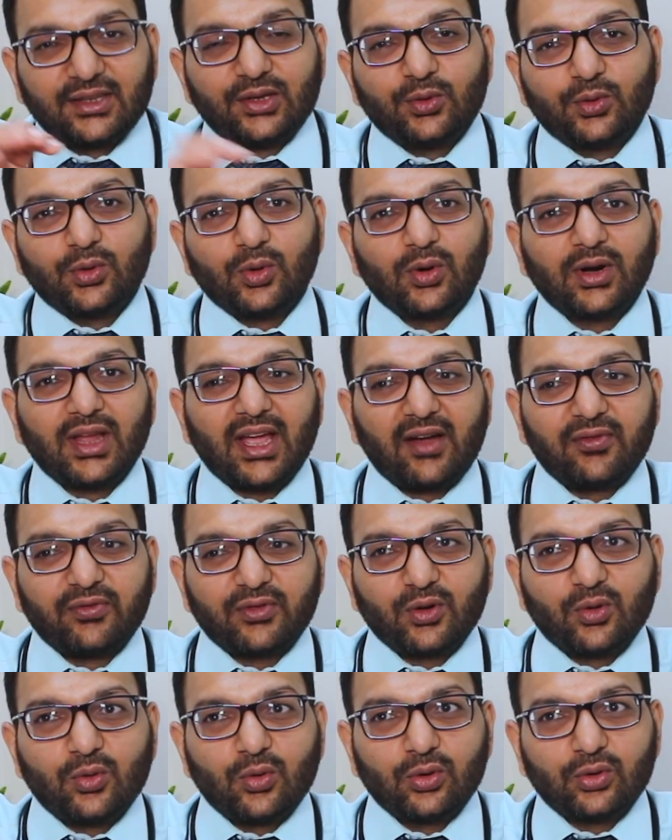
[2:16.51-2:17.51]
you don't have
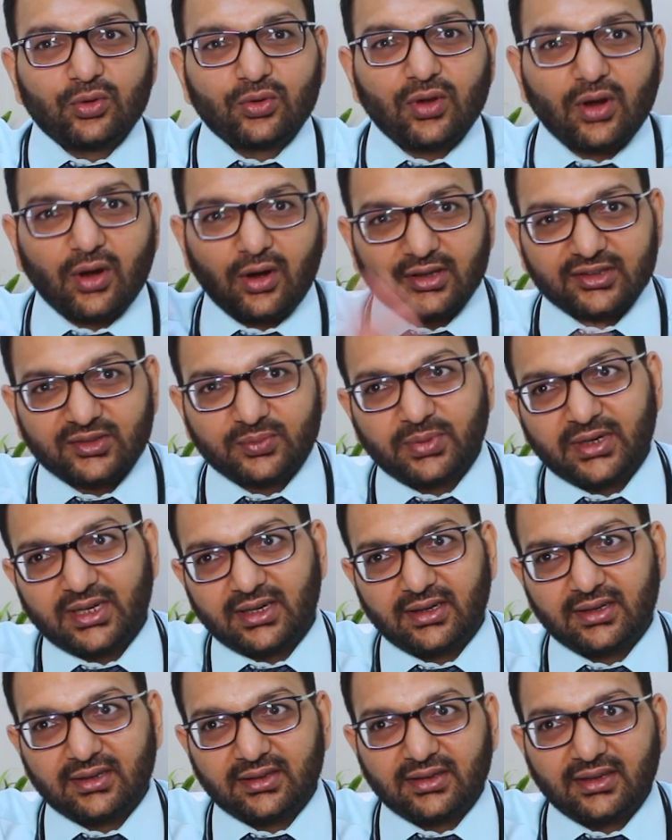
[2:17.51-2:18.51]
to go to the
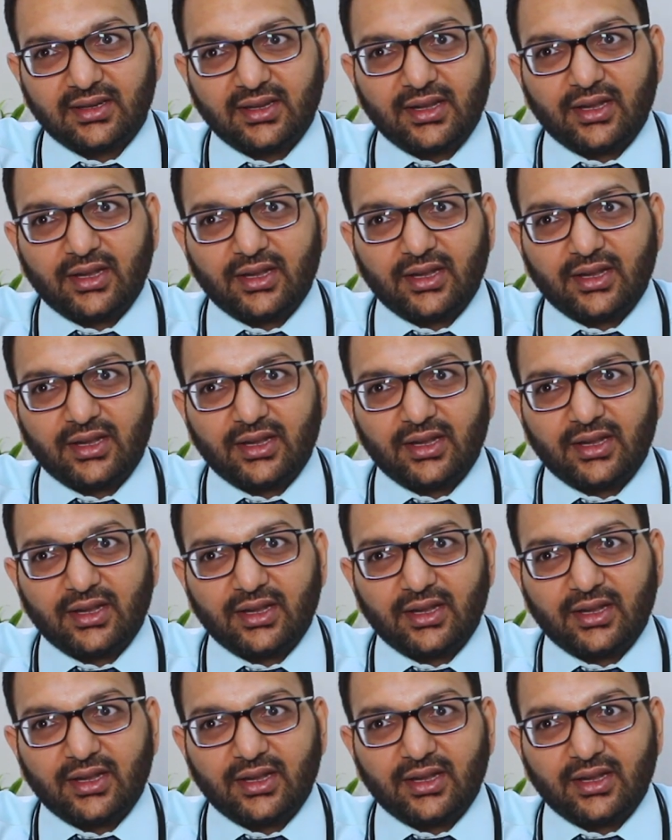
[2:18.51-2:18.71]
hospital.